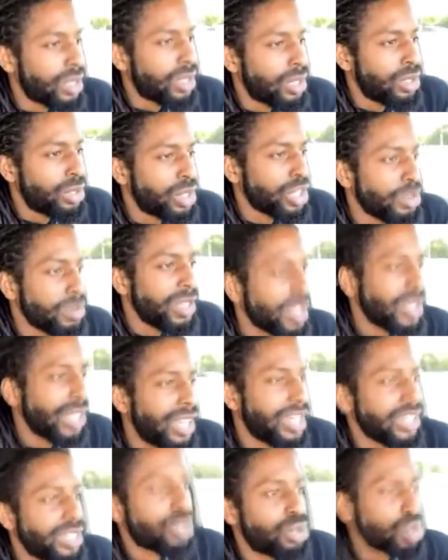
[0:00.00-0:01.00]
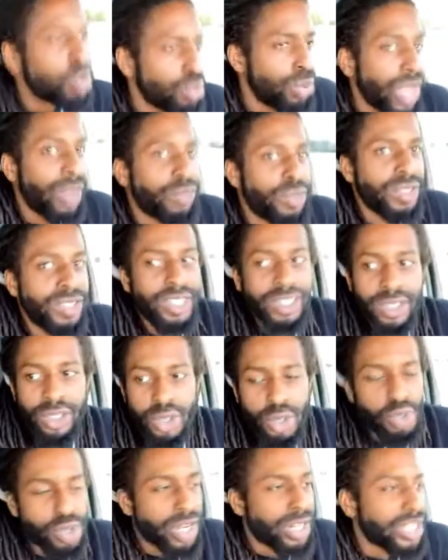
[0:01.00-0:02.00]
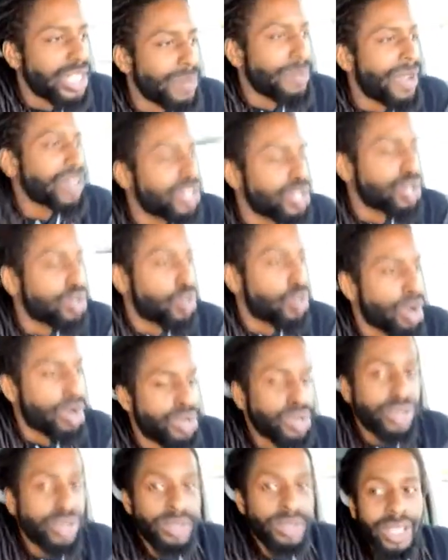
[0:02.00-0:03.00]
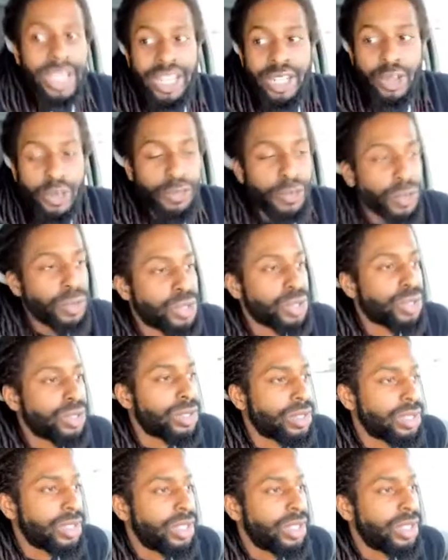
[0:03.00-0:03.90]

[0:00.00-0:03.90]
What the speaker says: you're going to be letting through everything that you're trying to keep out of your water in your filter.